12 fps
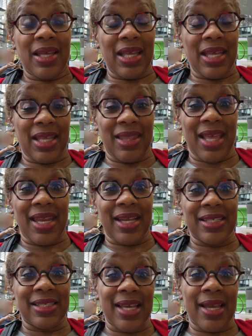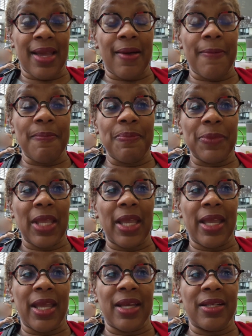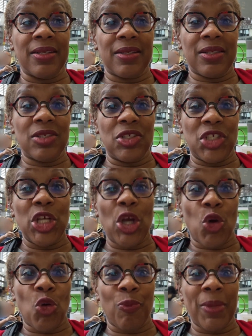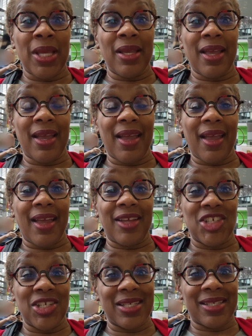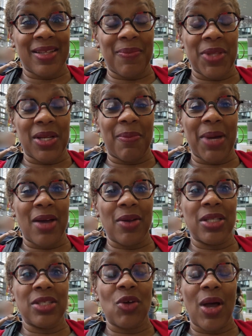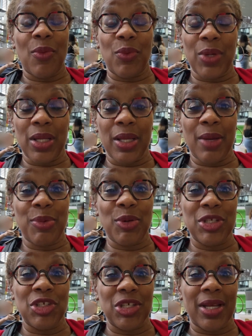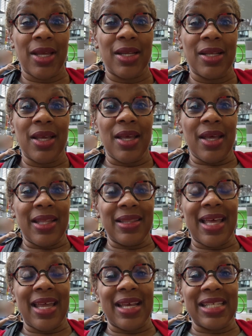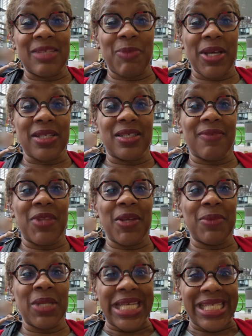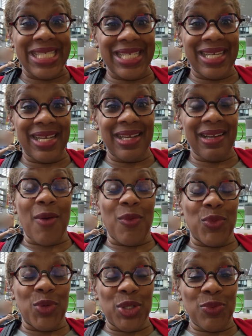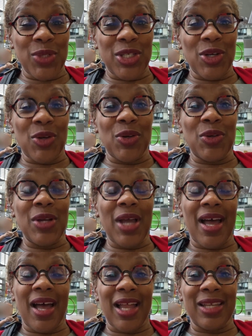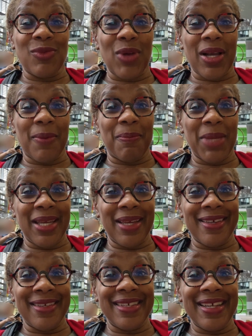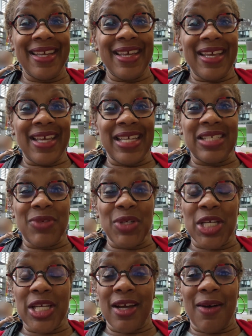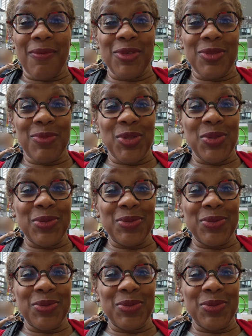in that exam. And she heard me and she did something about it. So I really appreciate that aspect of them listening. I would return. I highly recommend. It's very comfortable,